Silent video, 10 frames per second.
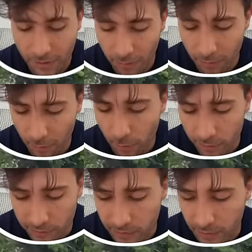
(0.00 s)
down below where
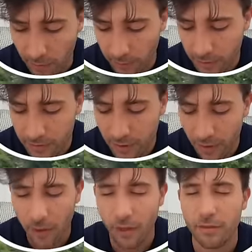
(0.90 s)
you see them, because
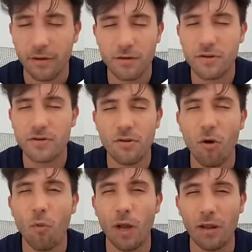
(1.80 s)
there's just no way.